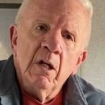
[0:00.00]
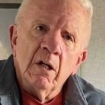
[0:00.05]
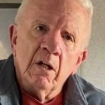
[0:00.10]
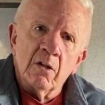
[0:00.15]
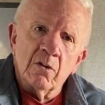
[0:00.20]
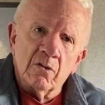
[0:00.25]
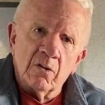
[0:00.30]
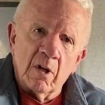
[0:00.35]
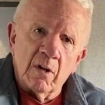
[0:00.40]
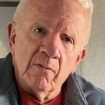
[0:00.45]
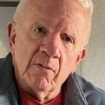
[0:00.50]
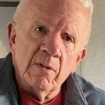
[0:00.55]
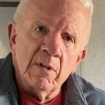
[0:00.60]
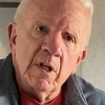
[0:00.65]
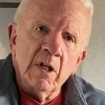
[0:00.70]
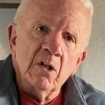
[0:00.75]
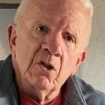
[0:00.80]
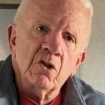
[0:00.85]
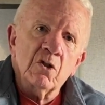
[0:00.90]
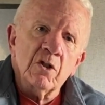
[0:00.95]
is
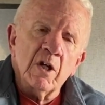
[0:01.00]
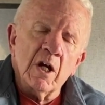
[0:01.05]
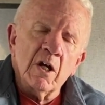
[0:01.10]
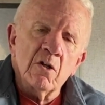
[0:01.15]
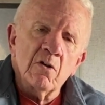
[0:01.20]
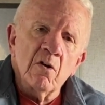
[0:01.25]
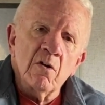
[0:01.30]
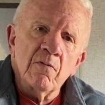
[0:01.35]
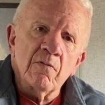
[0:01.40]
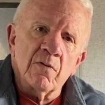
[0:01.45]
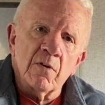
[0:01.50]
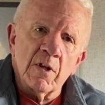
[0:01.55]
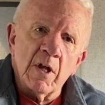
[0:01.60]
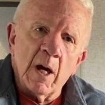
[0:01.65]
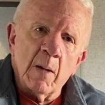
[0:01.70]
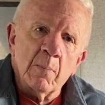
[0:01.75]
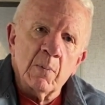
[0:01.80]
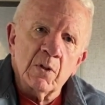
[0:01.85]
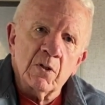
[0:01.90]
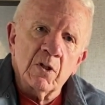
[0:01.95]
everything standard for
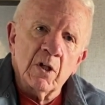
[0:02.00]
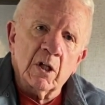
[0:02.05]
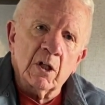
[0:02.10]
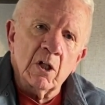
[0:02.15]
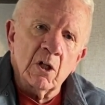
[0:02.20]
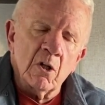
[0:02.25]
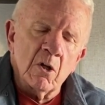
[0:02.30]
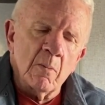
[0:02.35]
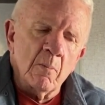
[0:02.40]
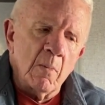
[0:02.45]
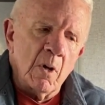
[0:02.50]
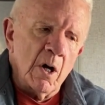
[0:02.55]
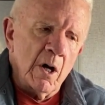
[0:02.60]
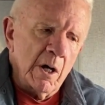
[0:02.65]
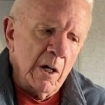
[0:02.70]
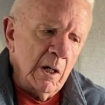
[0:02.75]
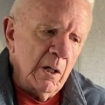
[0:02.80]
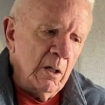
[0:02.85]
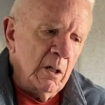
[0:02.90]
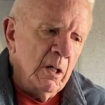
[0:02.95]
that particular
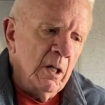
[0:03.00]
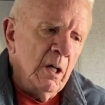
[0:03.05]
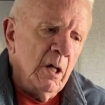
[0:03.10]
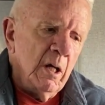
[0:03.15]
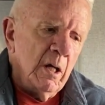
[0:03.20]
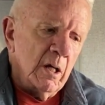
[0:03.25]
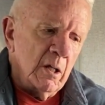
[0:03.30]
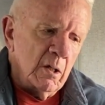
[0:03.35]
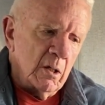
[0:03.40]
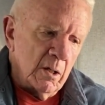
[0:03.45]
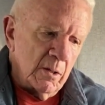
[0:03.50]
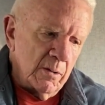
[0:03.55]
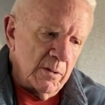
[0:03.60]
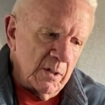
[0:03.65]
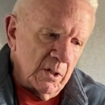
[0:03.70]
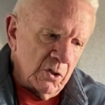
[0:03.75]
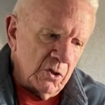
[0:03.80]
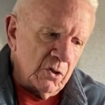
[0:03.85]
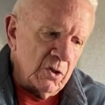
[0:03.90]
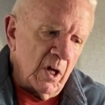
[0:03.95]
model, and on
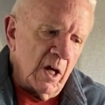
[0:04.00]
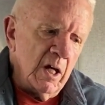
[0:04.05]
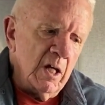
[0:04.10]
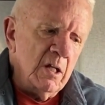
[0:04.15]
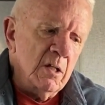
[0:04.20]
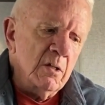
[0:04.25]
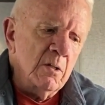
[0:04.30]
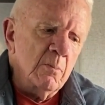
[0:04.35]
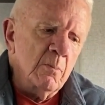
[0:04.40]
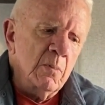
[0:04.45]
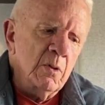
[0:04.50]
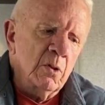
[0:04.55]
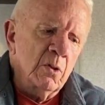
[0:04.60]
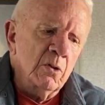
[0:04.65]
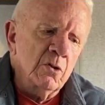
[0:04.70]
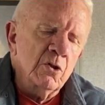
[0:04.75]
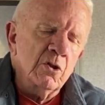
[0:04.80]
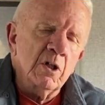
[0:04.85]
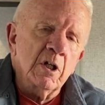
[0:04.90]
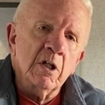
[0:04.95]
this side of the build
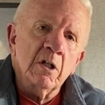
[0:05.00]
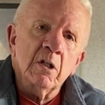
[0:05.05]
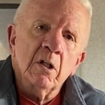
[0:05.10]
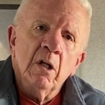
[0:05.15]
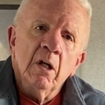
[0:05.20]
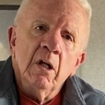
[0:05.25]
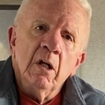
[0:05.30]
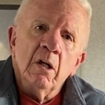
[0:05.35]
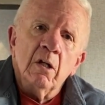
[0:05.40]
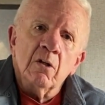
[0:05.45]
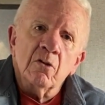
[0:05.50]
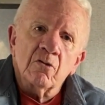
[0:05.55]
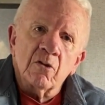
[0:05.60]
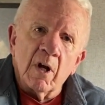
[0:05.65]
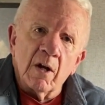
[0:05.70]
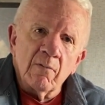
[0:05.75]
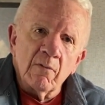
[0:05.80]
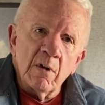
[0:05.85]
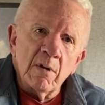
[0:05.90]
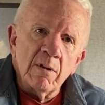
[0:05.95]
sheet is
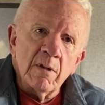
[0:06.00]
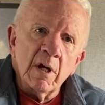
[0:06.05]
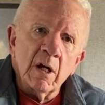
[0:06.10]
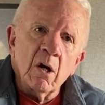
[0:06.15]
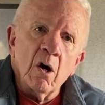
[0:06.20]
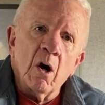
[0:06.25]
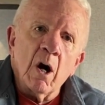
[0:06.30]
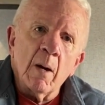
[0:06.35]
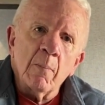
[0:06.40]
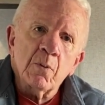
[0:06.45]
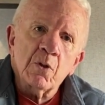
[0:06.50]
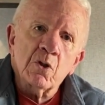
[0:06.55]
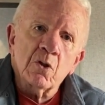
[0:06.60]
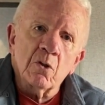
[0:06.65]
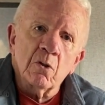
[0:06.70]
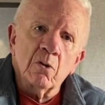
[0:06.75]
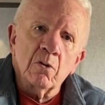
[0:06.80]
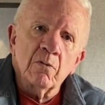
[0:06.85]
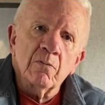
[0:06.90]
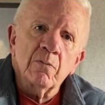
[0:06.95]
everything
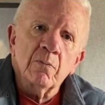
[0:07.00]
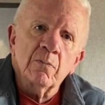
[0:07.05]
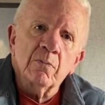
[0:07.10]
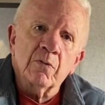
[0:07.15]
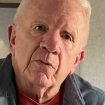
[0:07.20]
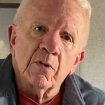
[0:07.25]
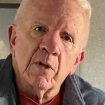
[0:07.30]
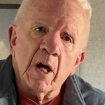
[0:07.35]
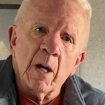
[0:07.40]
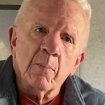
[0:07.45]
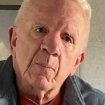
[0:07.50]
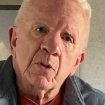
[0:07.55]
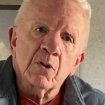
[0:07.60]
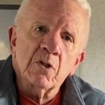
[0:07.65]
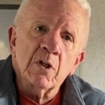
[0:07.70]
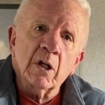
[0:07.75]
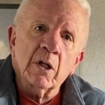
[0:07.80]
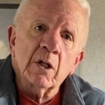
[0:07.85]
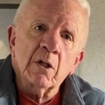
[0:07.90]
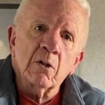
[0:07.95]
optional for that
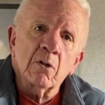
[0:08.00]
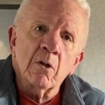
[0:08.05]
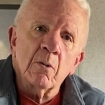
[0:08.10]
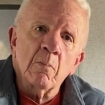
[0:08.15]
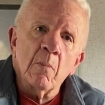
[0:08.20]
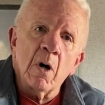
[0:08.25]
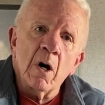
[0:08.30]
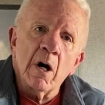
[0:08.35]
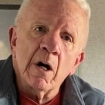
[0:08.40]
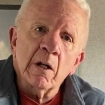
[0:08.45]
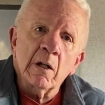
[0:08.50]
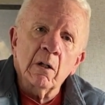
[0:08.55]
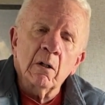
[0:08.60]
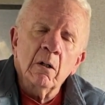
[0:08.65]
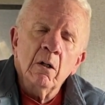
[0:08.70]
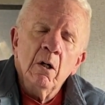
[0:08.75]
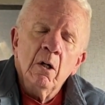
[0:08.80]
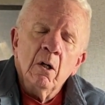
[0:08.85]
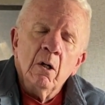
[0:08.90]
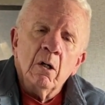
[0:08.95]
particular model,
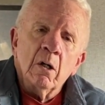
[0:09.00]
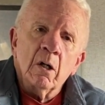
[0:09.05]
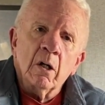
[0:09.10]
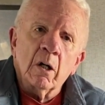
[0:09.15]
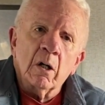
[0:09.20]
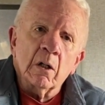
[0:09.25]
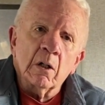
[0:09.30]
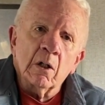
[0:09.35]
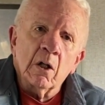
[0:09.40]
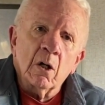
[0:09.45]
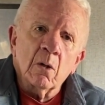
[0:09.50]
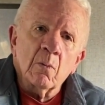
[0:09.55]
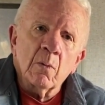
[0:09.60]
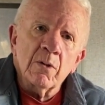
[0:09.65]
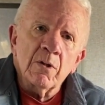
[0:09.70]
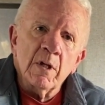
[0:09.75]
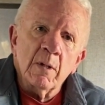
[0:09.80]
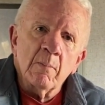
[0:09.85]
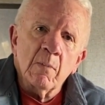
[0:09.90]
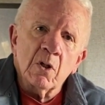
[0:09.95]
along with
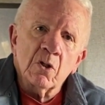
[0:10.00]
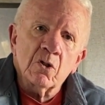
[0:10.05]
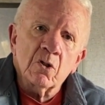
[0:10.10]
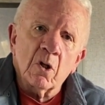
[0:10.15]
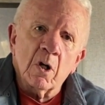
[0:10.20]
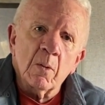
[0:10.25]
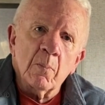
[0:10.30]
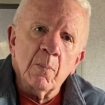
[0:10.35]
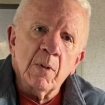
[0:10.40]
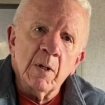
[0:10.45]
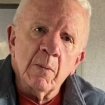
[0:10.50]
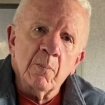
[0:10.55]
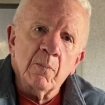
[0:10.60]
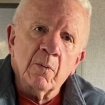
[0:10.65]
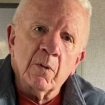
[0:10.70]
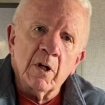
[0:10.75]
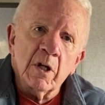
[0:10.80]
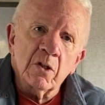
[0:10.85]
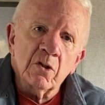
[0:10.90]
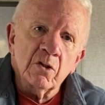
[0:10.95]
MSRP
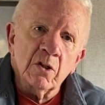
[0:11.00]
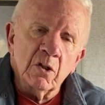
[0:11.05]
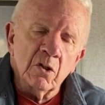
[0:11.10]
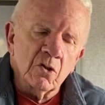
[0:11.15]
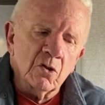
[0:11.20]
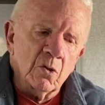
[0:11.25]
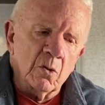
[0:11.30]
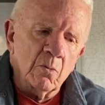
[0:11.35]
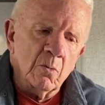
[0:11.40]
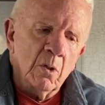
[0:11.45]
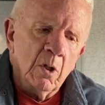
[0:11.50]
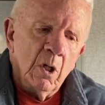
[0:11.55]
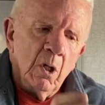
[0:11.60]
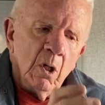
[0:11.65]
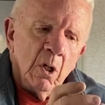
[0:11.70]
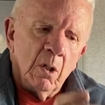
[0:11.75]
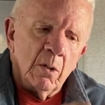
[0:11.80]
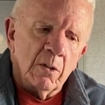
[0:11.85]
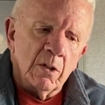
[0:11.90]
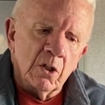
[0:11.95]
pricing. So
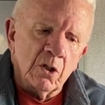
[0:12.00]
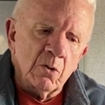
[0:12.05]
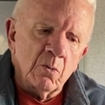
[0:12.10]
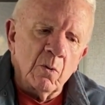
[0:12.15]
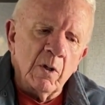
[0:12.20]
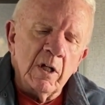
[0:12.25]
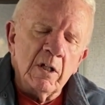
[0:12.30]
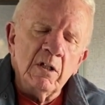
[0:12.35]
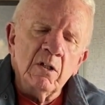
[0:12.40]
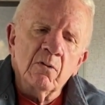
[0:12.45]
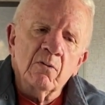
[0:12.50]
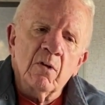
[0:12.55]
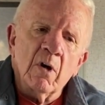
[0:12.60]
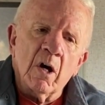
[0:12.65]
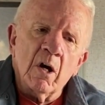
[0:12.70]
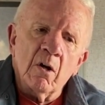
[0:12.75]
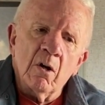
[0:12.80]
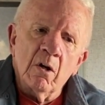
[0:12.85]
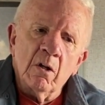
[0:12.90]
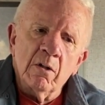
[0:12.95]
this way you've
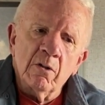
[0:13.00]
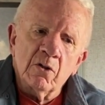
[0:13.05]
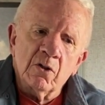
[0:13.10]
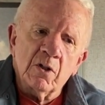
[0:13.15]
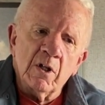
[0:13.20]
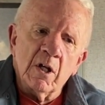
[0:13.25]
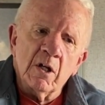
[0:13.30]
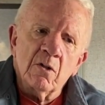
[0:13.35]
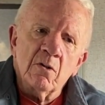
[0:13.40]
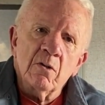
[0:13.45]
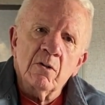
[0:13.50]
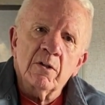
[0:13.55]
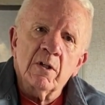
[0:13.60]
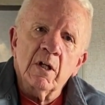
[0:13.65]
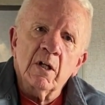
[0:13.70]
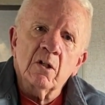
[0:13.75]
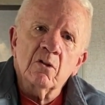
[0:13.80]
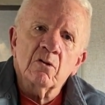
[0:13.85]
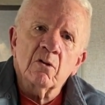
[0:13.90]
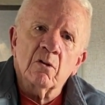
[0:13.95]
got all the standard
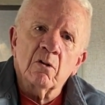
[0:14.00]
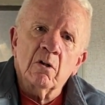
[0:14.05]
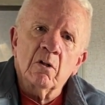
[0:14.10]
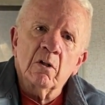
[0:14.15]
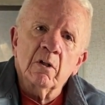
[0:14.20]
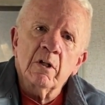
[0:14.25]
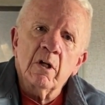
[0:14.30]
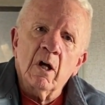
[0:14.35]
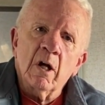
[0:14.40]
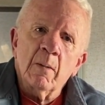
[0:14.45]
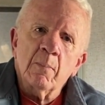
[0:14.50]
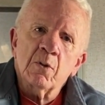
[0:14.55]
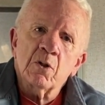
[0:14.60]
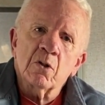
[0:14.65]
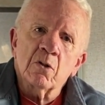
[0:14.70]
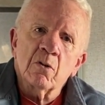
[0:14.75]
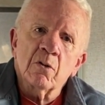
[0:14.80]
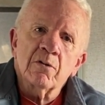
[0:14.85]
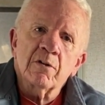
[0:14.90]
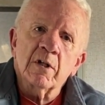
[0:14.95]
things and all the
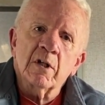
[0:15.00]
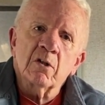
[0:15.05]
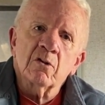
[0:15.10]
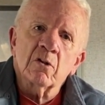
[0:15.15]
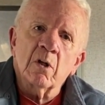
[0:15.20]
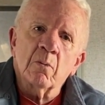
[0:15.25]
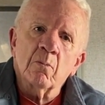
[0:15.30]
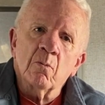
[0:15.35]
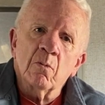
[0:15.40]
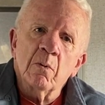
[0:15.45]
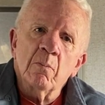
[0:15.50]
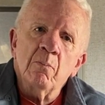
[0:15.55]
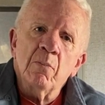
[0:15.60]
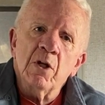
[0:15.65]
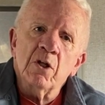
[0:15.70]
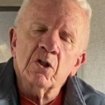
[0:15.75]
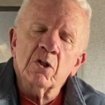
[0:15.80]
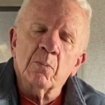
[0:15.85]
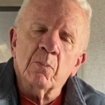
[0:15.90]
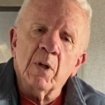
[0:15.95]
optional things on one
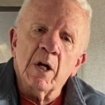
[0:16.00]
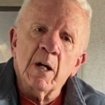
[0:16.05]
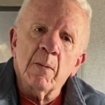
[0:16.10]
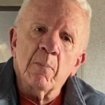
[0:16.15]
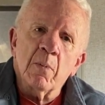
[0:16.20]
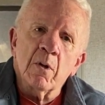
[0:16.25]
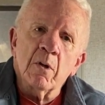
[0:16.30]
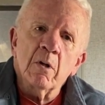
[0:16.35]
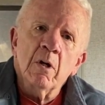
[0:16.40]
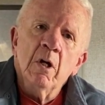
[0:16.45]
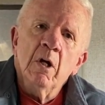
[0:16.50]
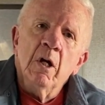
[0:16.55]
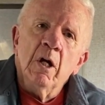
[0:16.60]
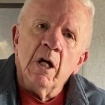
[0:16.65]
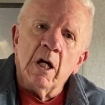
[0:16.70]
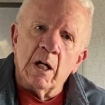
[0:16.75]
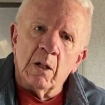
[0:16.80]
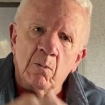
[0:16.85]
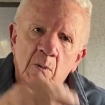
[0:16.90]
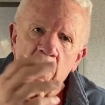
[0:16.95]
piece of paper,
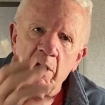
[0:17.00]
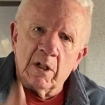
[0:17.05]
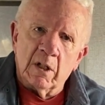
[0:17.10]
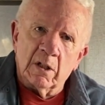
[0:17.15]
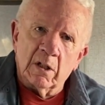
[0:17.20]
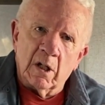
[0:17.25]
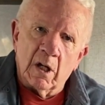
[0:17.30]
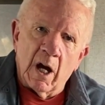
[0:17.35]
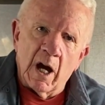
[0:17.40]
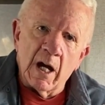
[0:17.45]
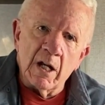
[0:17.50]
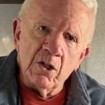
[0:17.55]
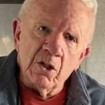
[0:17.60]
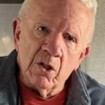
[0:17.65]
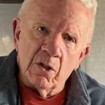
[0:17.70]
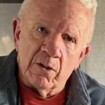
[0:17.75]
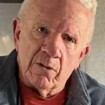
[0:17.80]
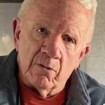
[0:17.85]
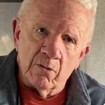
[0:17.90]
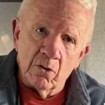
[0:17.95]
and we can guide you
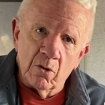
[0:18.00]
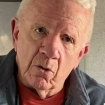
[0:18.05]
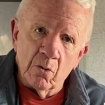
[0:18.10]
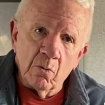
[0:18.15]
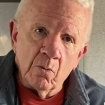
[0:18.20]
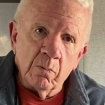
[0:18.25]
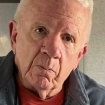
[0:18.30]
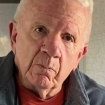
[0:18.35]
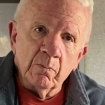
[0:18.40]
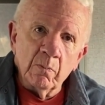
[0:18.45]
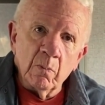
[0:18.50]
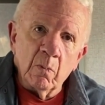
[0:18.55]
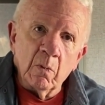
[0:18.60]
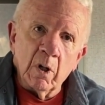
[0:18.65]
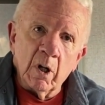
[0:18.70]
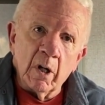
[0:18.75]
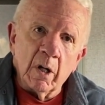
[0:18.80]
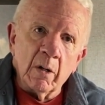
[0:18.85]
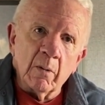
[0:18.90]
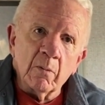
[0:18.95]
through
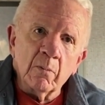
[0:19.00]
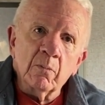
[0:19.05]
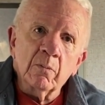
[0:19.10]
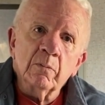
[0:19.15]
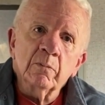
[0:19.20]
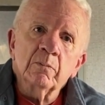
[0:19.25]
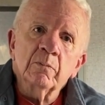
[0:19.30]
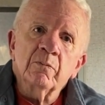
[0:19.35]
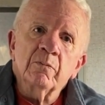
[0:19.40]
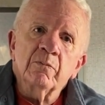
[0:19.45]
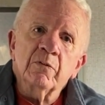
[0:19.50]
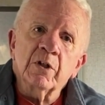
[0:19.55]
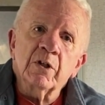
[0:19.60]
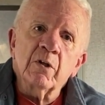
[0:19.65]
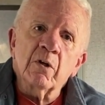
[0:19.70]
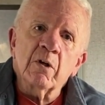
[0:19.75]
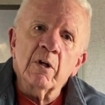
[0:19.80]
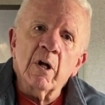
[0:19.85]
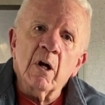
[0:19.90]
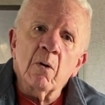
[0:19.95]

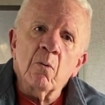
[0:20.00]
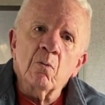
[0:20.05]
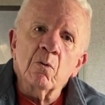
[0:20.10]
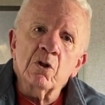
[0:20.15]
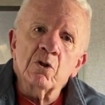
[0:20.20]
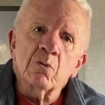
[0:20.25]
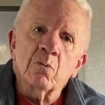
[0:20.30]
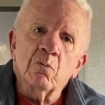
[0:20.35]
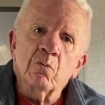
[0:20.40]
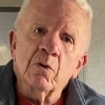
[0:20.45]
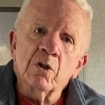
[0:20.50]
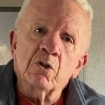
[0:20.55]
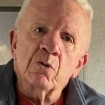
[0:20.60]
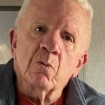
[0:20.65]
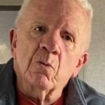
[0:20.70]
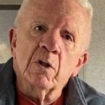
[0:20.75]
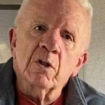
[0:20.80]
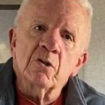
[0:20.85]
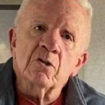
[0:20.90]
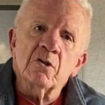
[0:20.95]
figuring out which
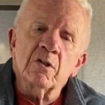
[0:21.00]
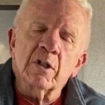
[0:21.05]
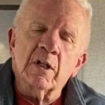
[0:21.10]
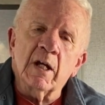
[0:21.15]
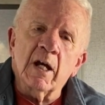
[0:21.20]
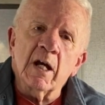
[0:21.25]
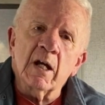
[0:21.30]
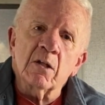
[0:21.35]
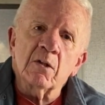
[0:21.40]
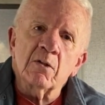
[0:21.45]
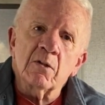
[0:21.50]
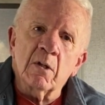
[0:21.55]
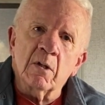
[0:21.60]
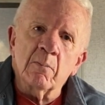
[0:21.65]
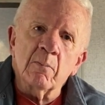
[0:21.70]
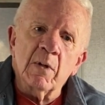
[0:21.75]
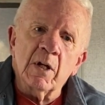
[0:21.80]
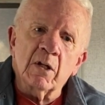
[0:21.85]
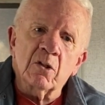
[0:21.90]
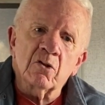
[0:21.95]
ones to get that
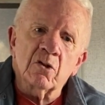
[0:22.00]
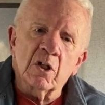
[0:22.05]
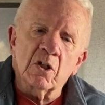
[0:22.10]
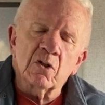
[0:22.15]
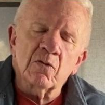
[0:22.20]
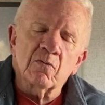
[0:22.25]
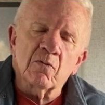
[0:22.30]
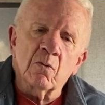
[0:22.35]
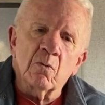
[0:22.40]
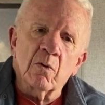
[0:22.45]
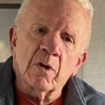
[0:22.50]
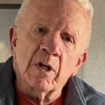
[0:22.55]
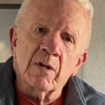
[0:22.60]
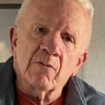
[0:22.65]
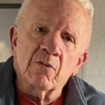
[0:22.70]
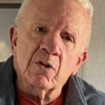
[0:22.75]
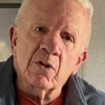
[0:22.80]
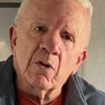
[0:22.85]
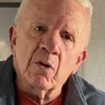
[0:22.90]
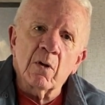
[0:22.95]
make sense for
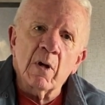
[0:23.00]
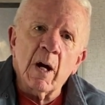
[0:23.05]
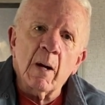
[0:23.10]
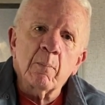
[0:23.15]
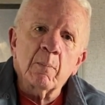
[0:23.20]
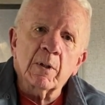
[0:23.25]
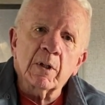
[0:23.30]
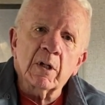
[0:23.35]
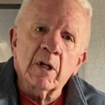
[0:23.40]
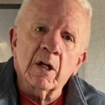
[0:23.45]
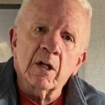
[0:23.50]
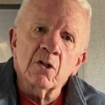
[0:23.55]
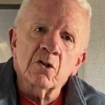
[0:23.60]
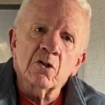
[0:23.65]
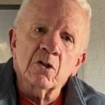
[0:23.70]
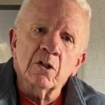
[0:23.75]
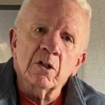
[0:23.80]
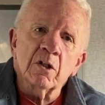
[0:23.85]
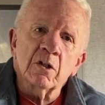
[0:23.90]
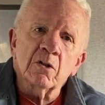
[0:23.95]
whatever your
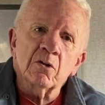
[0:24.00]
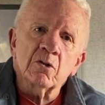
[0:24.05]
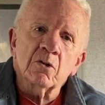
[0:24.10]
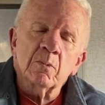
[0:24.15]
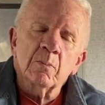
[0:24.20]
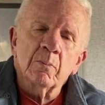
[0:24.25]
application is.